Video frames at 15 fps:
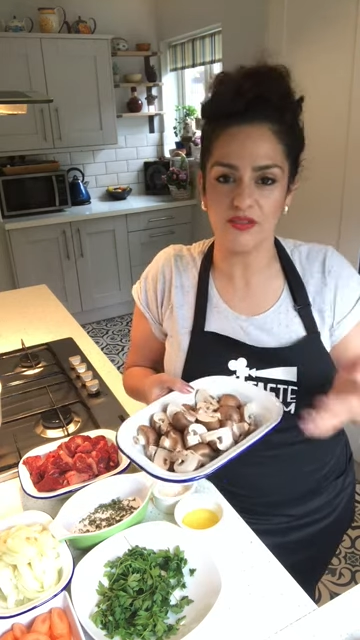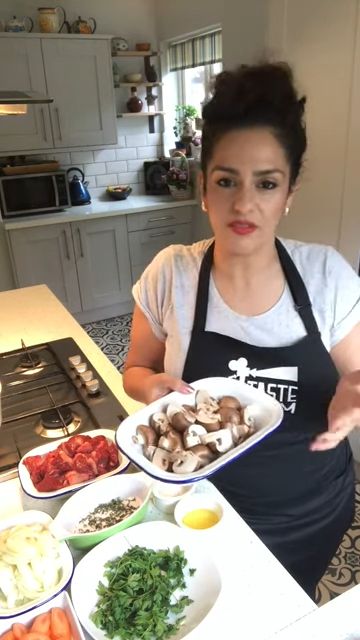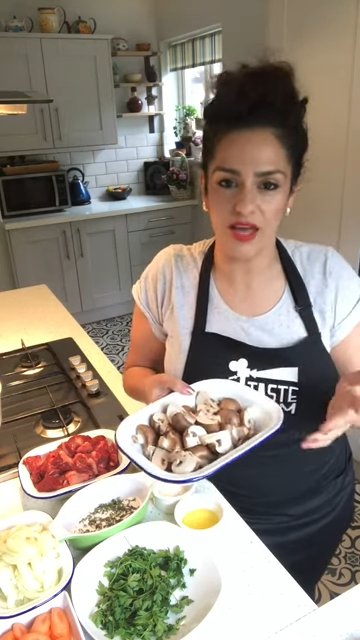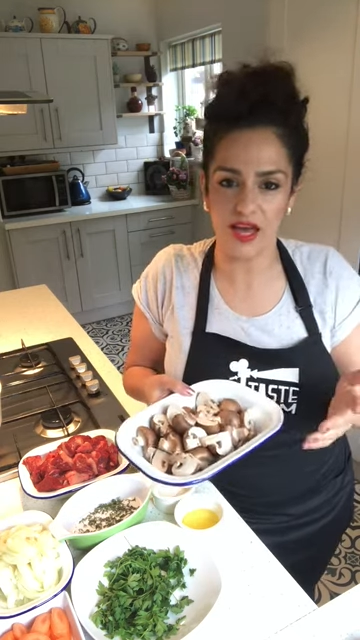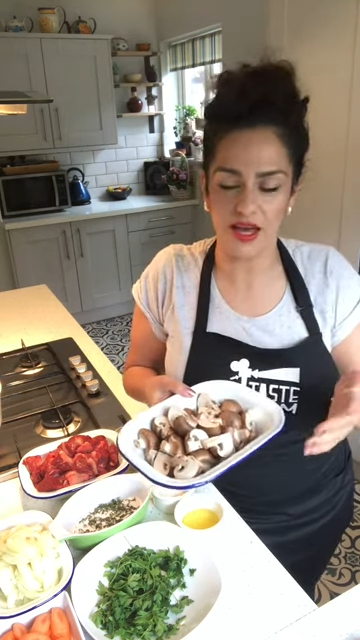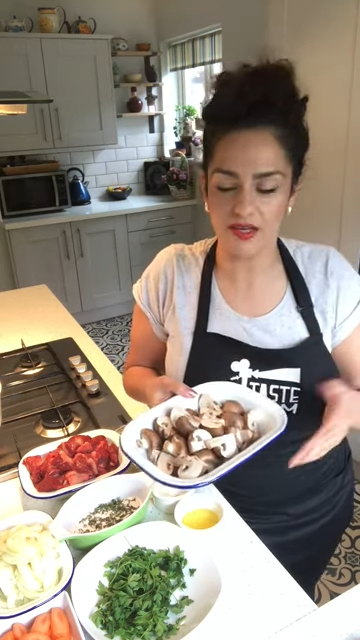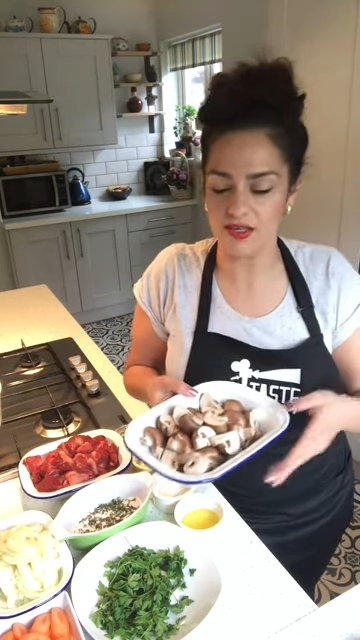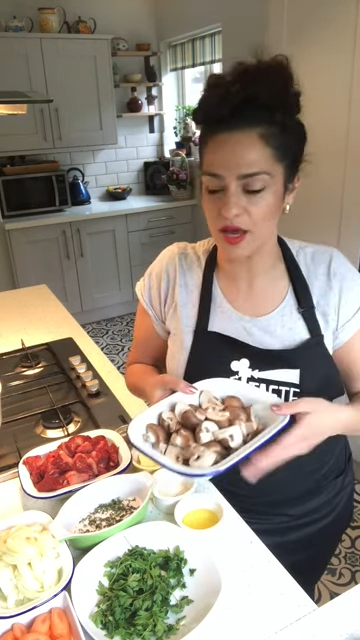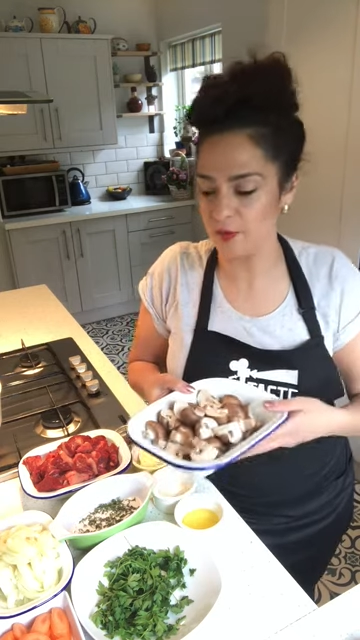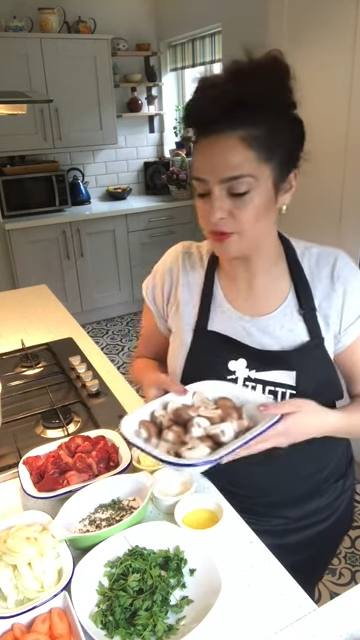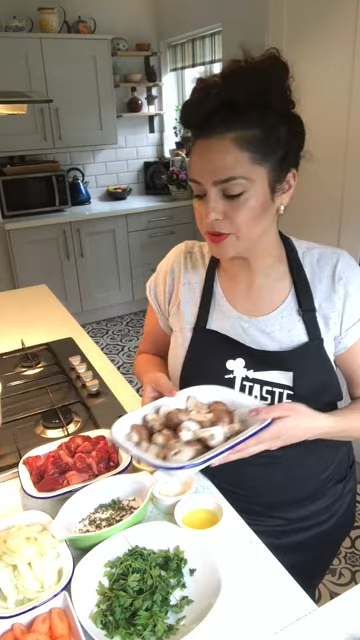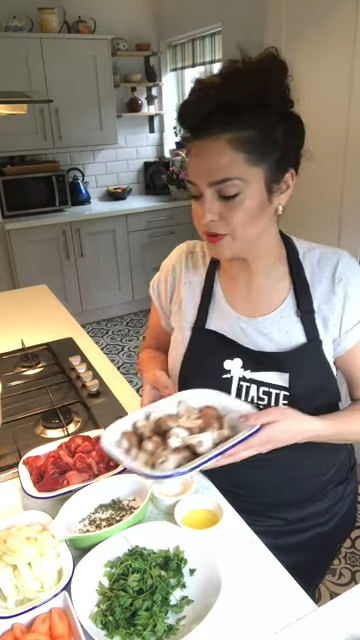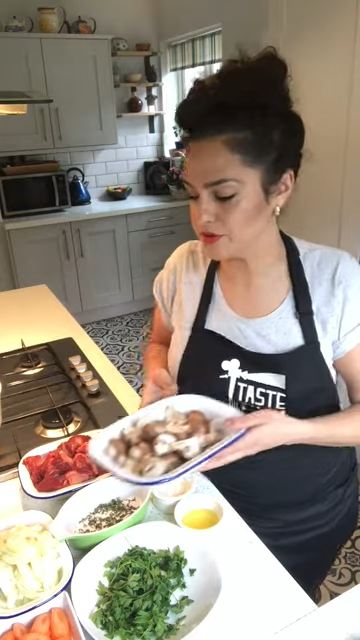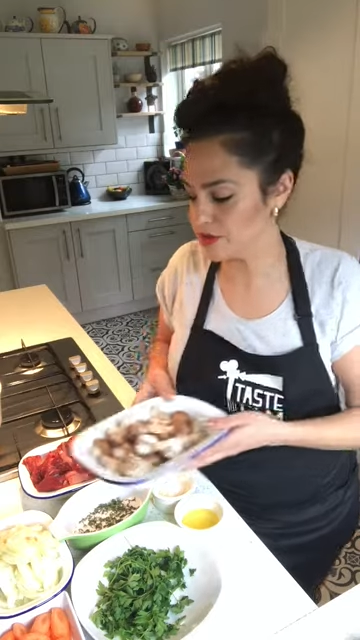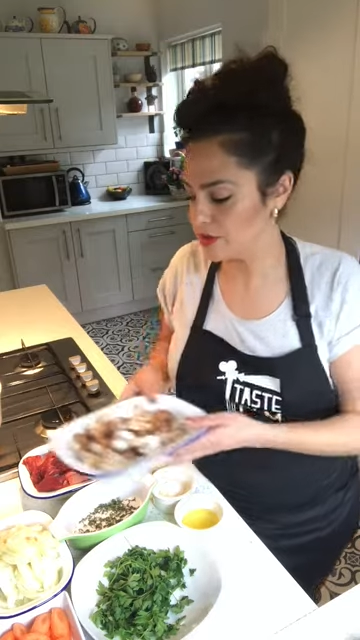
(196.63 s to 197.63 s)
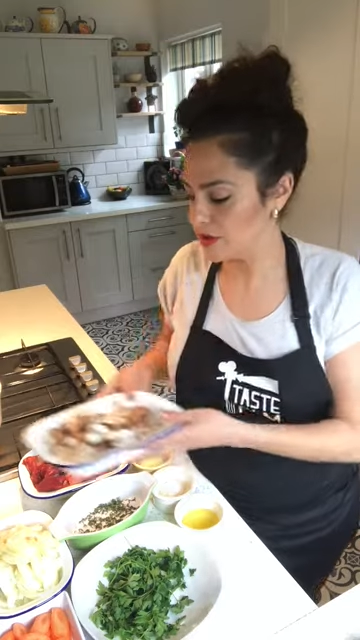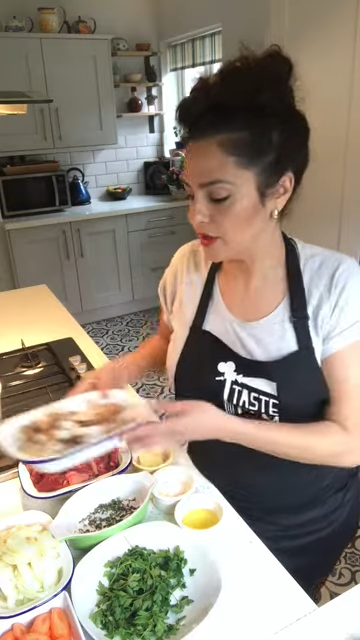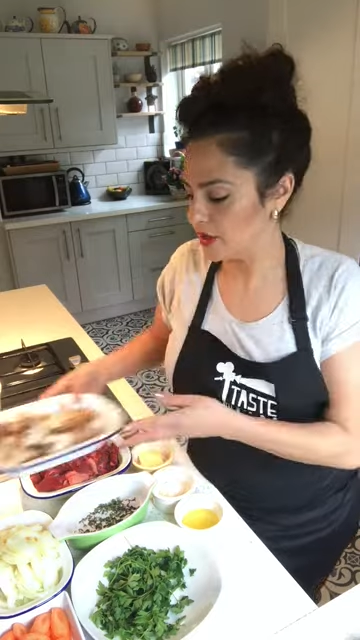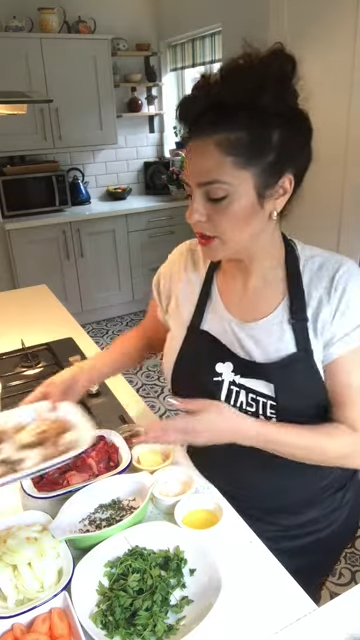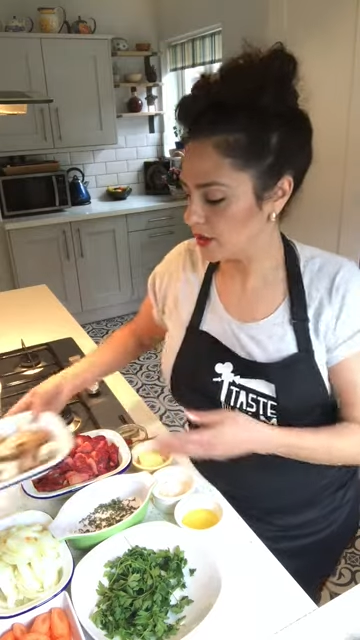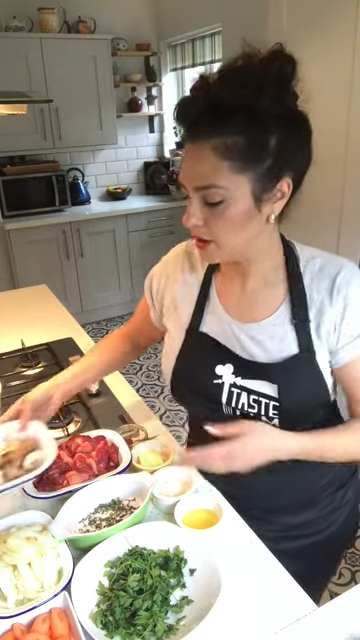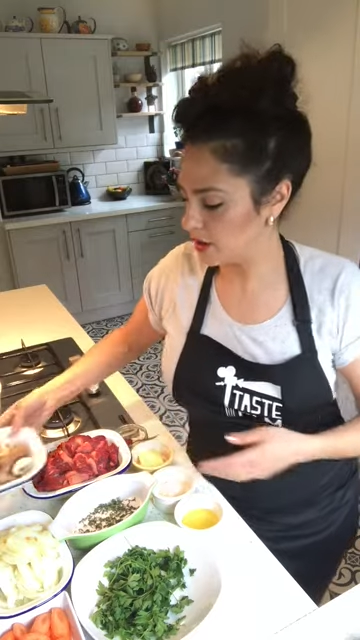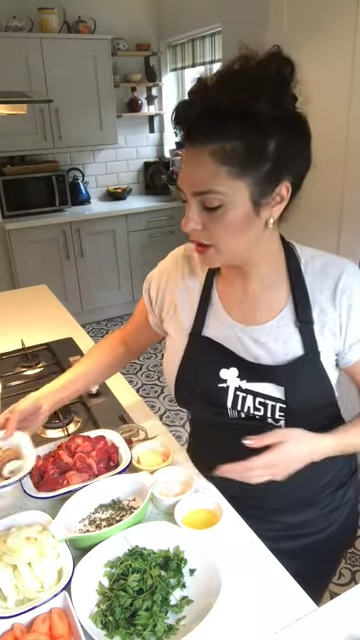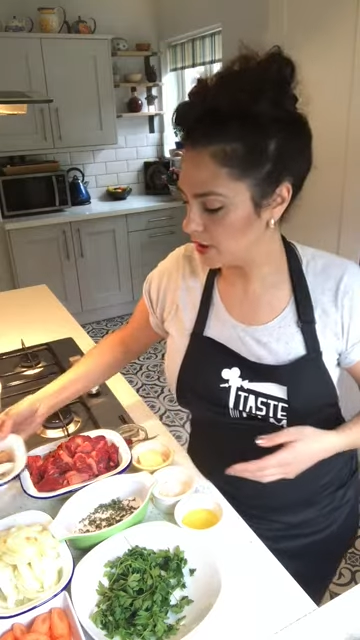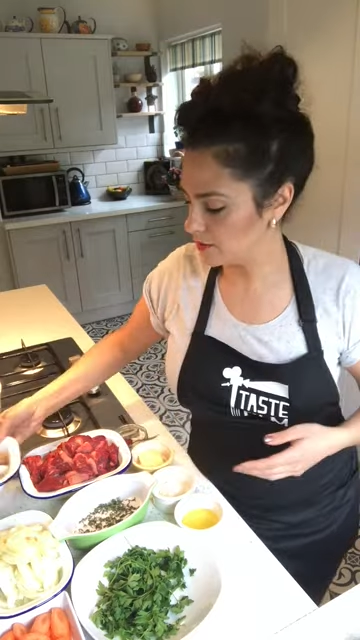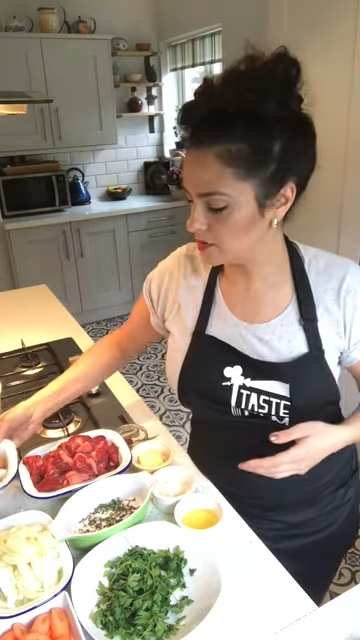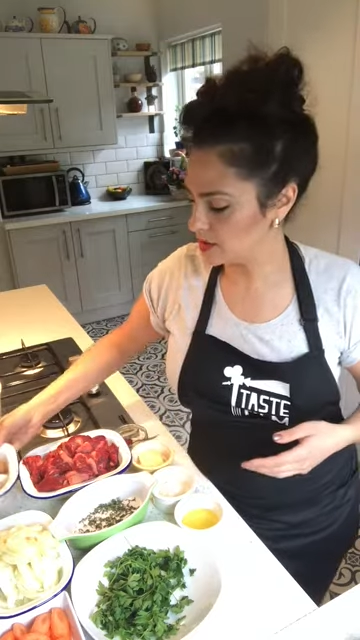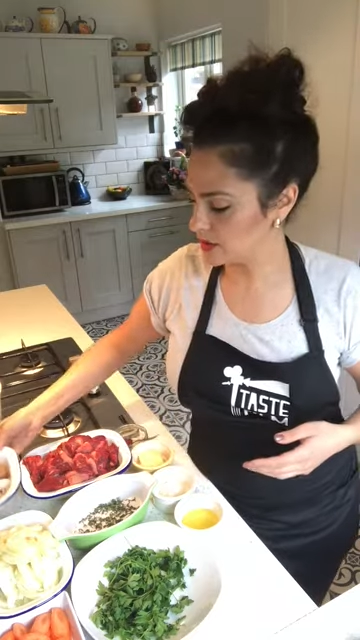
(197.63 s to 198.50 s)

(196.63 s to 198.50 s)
that has happened. So